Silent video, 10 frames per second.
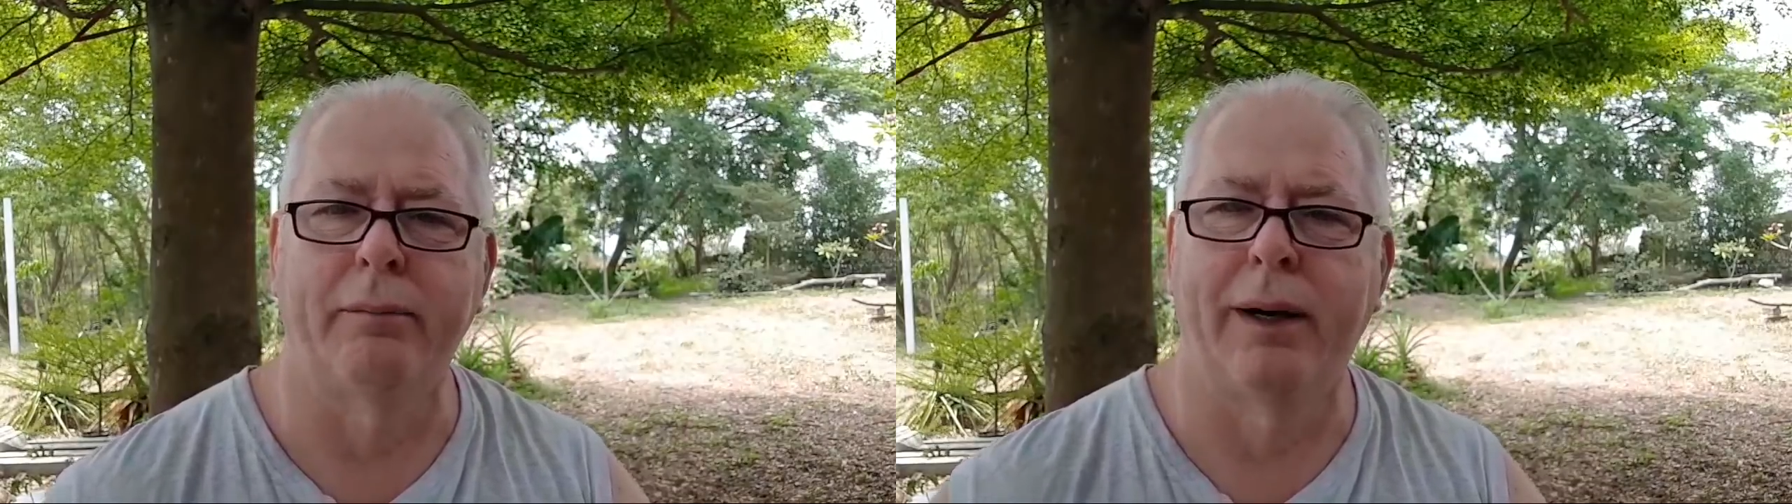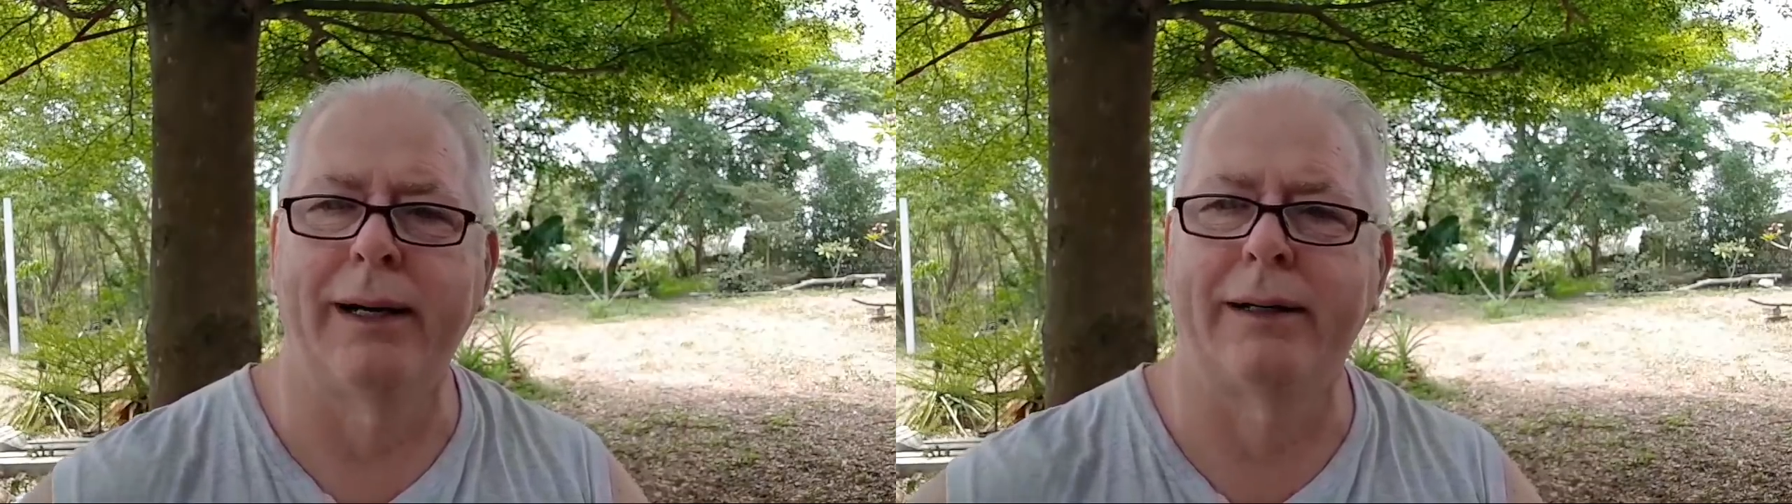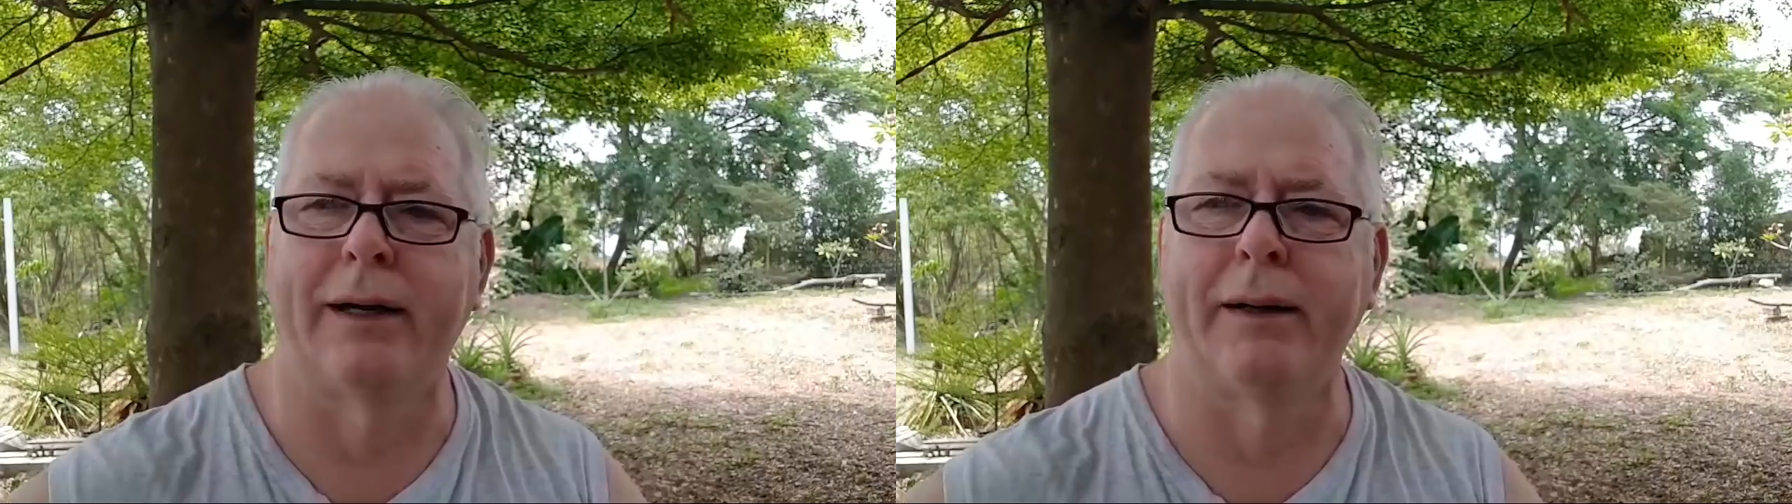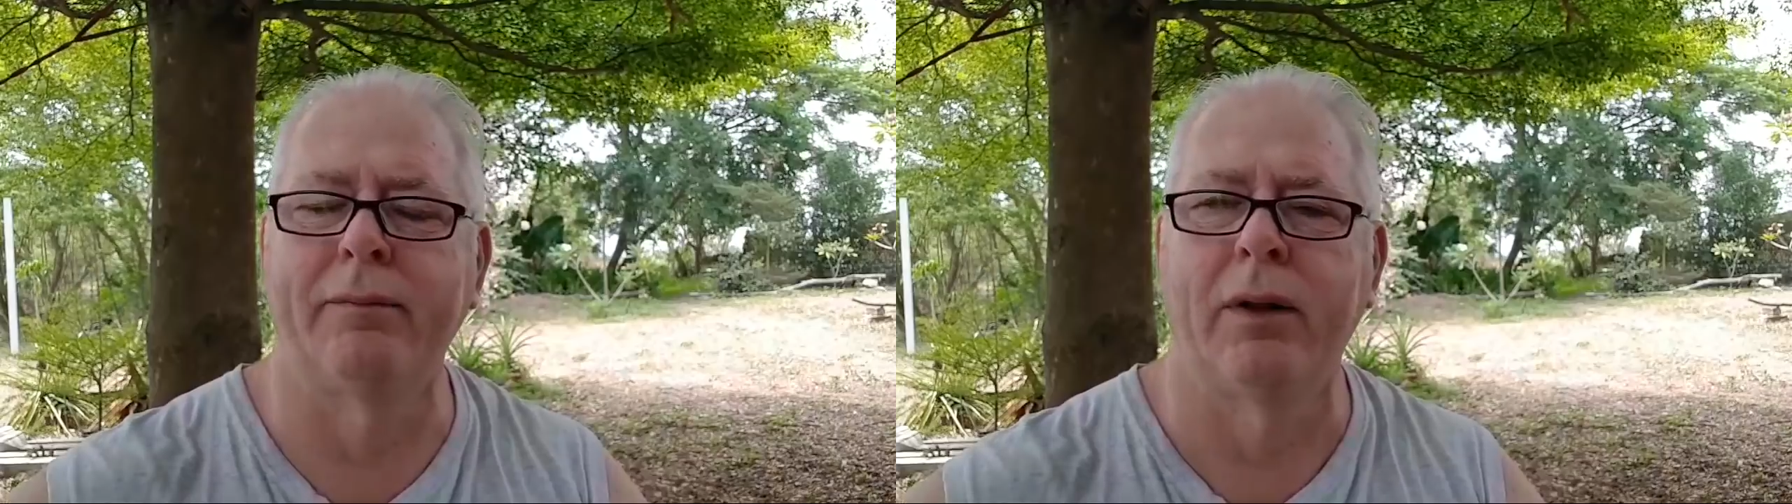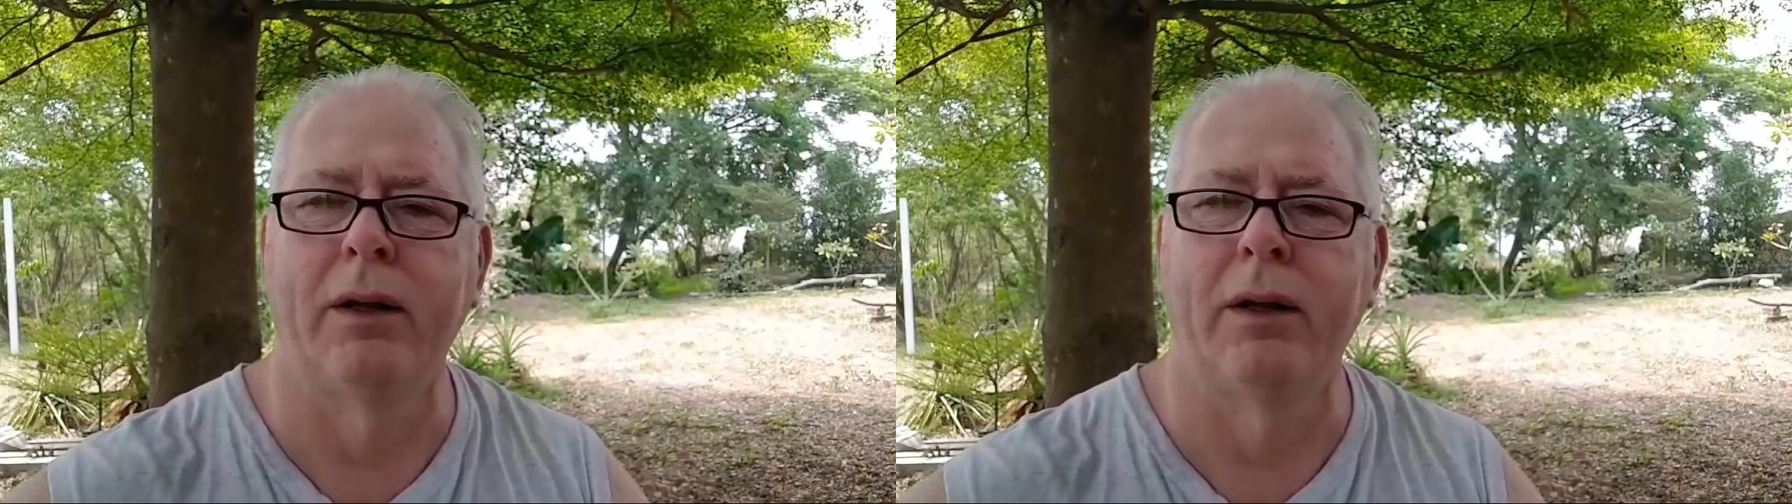my time,